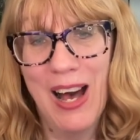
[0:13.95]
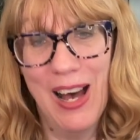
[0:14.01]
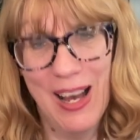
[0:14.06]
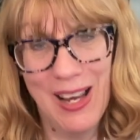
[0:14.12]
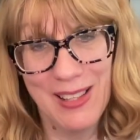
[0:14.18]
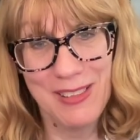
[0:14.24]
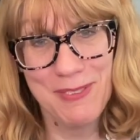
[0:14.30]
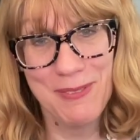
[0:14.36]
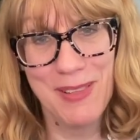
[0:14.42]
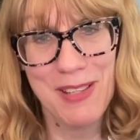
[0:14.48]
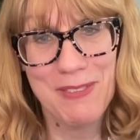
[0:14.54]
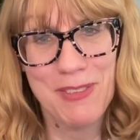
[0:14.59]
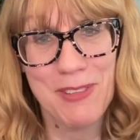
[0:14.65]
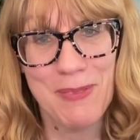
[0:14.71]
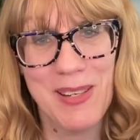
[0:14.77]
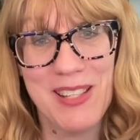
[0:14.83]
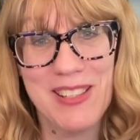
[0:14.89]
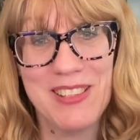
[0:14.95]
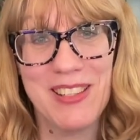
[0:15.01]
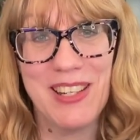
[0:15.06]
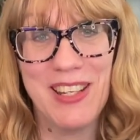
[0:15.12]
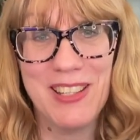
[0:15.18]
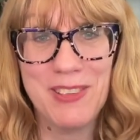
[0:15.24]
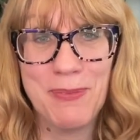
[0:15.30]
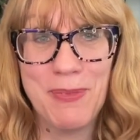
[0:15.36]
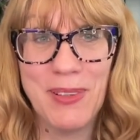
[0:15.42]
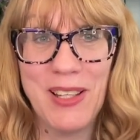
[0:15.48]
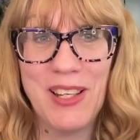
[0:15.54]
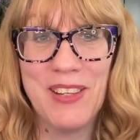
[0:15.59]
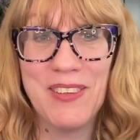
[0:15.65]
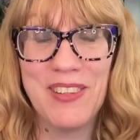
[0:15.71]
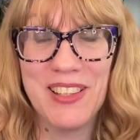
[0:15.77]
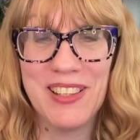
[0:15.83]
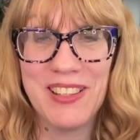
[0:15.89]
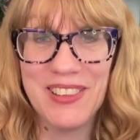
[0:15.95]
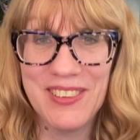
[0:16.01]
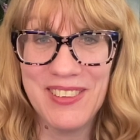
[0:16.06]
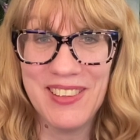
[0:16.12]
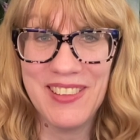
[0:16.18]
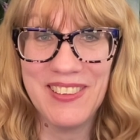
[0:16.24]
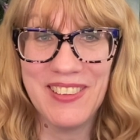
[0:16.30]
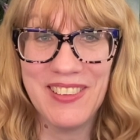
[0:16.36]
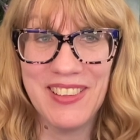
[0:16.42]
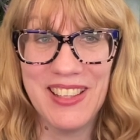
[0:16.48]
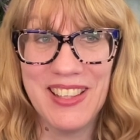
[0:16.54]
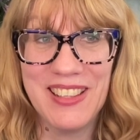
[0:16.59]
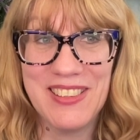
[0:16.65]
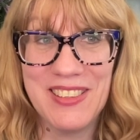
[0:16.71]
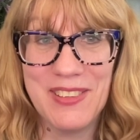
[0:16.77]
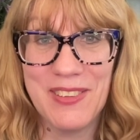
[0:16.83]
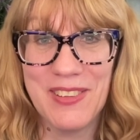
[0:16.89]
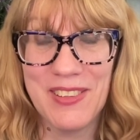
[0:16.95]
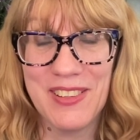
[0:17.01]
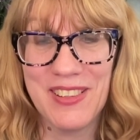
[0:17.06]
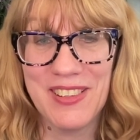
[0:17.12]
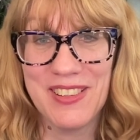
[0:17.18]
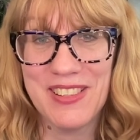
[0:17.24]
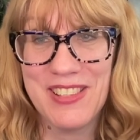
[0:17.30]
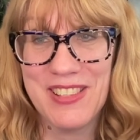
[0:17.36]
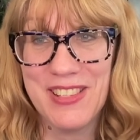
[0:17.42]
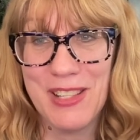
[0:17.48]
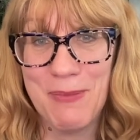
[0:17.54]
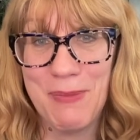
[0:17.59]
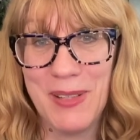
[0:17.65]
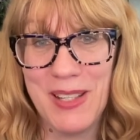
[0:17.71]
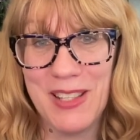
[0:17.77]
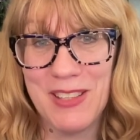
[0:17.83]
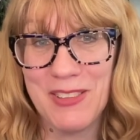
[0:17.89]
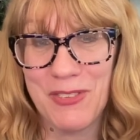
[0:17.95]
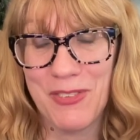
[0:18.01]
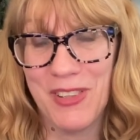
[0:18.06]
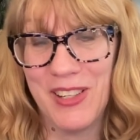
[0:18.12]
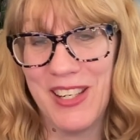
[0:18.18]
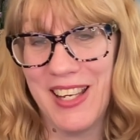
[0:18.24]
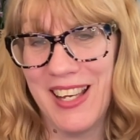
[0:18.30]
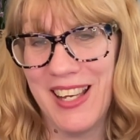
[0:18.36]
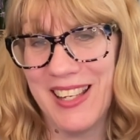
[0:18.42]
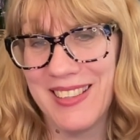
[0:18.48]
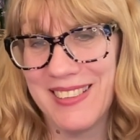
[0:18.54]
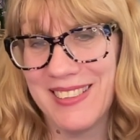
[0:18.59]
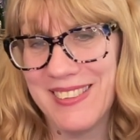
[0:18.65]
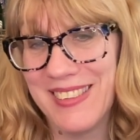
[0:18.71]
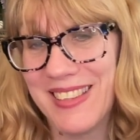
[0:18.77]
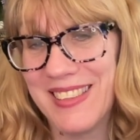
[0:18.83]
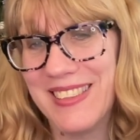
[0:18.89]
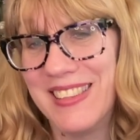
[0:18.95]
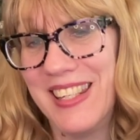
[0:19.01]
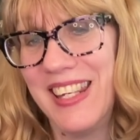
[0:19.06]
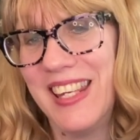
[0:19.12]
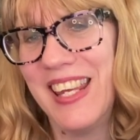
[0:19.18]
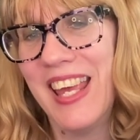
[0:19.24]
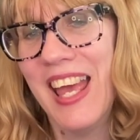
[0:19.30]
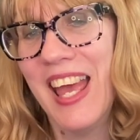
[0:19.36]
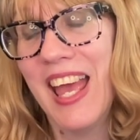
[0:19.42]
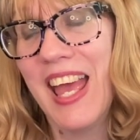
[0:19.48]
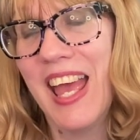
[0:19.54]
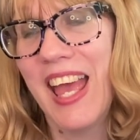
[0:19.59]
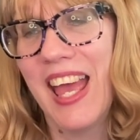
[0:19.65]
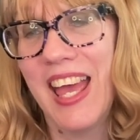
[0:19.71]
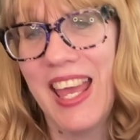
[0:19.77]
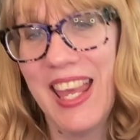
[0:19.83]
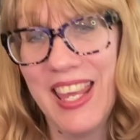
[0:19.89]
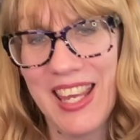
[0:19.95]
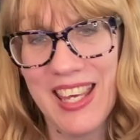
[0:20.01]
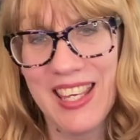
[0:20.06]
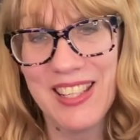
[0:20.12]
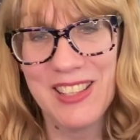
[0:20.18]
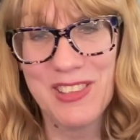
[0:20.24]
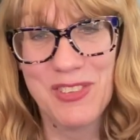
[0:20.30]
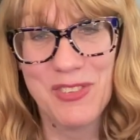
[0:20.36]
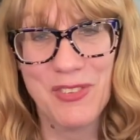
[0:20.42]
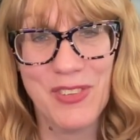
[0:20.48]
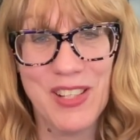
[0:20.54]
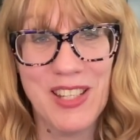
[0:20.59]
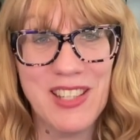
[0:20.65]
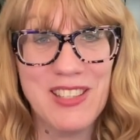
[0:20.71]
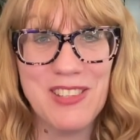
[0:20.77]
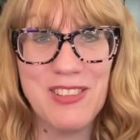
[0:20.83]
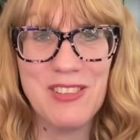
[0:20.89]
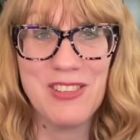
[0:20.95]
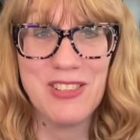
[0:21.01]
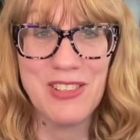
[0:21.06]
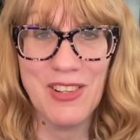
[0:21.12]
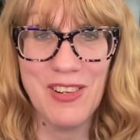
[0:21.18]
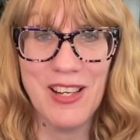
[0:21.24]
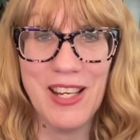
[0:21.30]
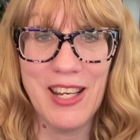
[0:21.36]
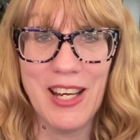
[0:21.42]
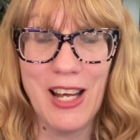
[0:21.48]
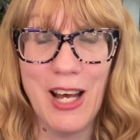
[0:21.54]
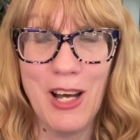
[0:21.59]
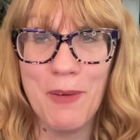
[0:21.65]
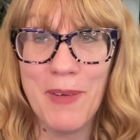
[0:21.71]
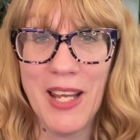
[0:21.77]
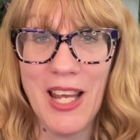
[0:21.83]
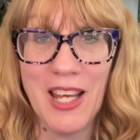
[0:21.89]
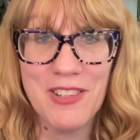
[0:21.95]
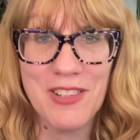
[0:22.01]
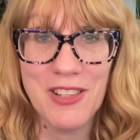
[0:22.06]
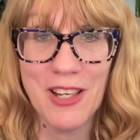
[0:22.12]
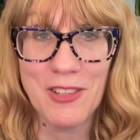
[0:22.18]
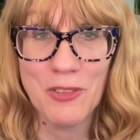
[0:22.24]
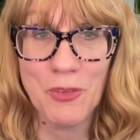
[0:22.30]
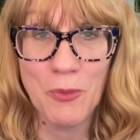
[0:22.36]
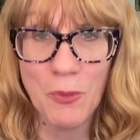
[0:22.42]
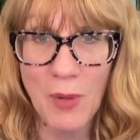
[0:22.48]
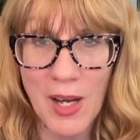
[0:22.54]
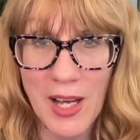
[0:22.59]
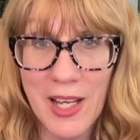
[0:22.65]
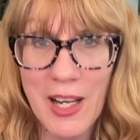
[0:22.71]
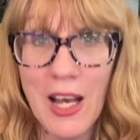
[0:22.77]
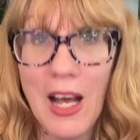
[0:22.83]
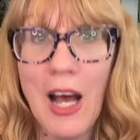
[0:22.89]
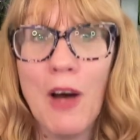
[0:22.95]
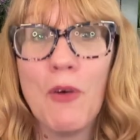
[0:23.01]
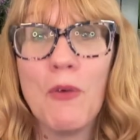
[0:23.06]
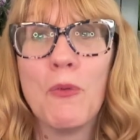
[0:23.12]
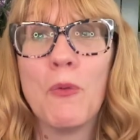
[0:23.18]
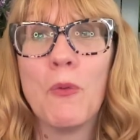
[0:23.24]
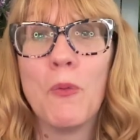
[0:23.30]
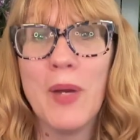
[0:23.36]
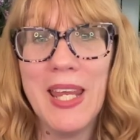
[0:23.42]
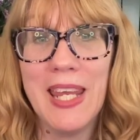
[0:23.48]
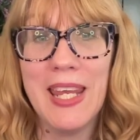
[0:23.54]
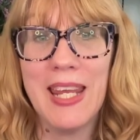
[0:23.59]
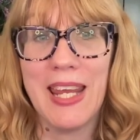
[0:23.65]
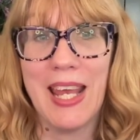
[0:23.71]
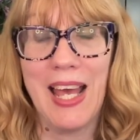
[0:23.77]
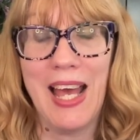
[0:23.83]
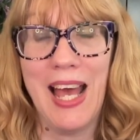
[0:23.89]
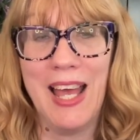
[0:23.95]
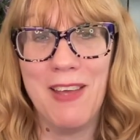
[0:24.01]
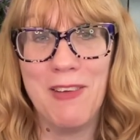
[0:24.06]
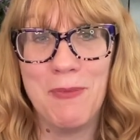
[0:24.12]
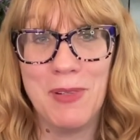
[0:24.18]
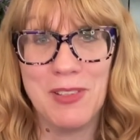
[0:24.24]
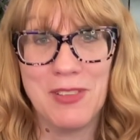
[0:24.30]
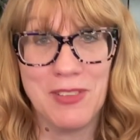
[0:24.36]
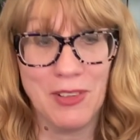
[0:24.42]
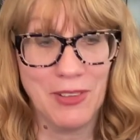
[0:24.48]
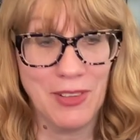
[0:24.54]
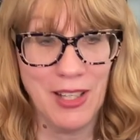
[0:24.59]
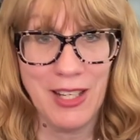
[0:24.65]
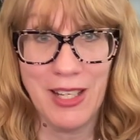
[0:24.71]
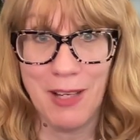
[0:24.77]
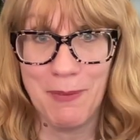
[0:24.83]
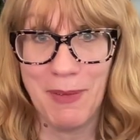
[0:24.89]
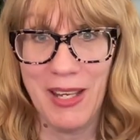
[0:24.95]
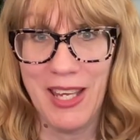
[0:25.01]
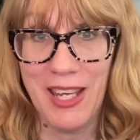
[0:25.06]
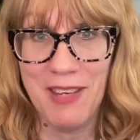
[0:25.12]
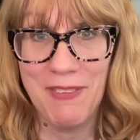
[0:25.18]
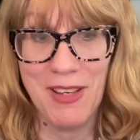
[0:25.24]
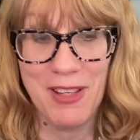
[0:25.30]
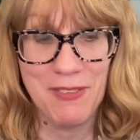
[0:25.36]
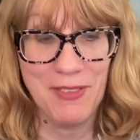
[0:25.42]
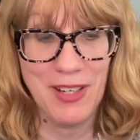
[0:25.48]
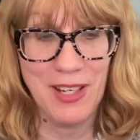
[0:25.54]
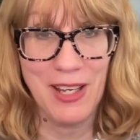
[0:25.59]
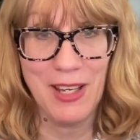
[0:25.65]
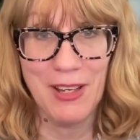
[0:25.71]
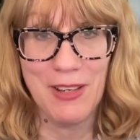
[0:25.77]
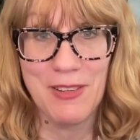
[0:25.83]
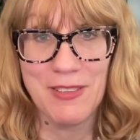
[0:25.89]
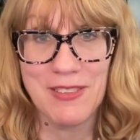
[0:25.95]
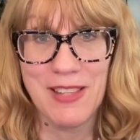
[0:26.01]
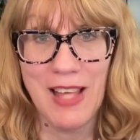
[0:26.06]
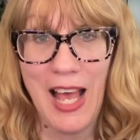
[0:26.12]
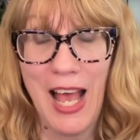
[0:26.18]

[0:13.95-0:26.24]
All of my information is below, including the link to order. Shipping is free on 60 and it's free to join. Oh my gosh, you guys, what a week. I have been so light on my Avon videos.